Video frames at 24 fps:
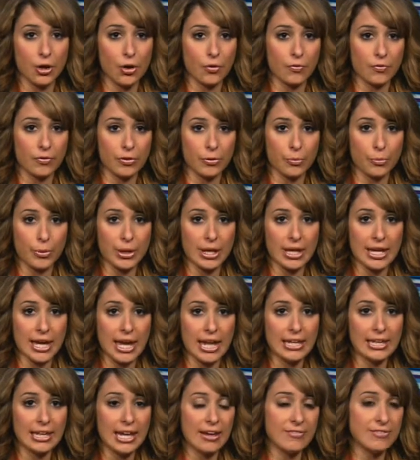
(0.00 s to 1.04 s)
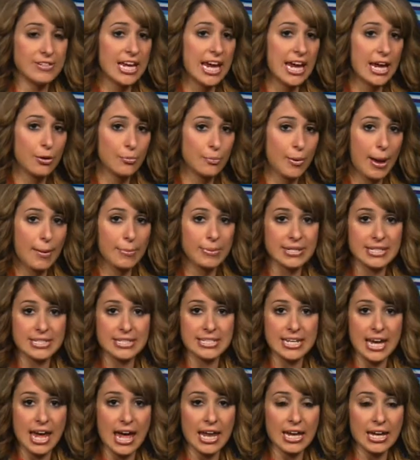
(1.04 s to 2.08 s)
over the weekend left 8 rebels
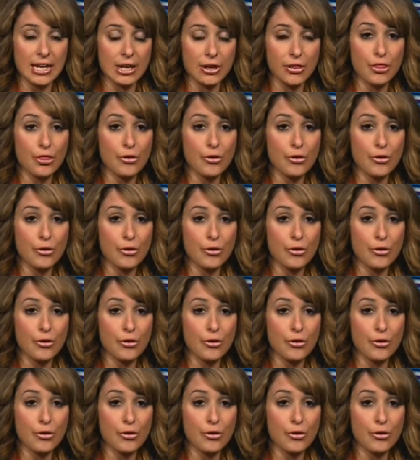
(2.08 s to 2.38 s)
dead and